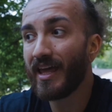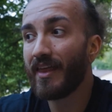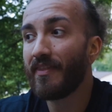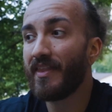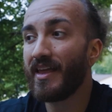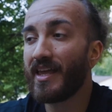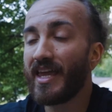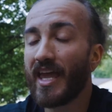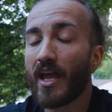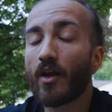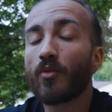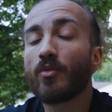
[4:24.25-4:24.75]

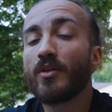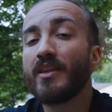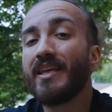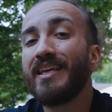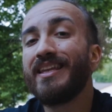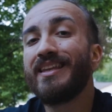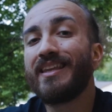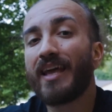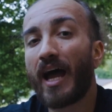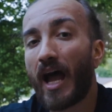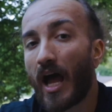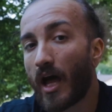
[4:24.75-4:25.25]
they can't really
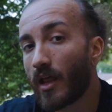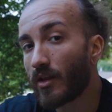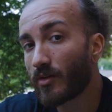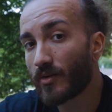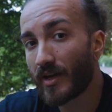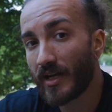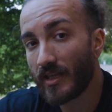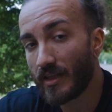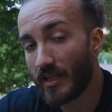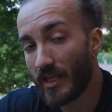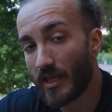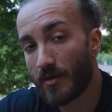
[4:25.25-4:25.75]

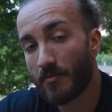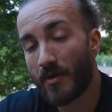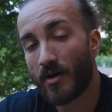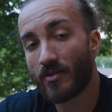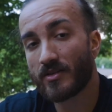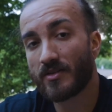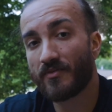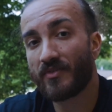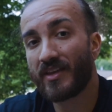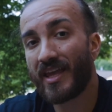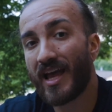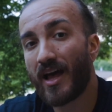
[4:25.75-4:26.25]
tolerate the
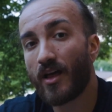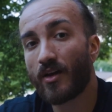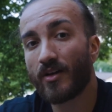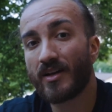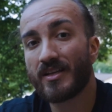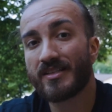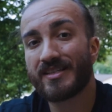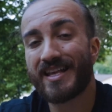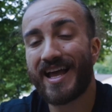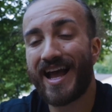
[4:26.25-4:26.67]
amount of calories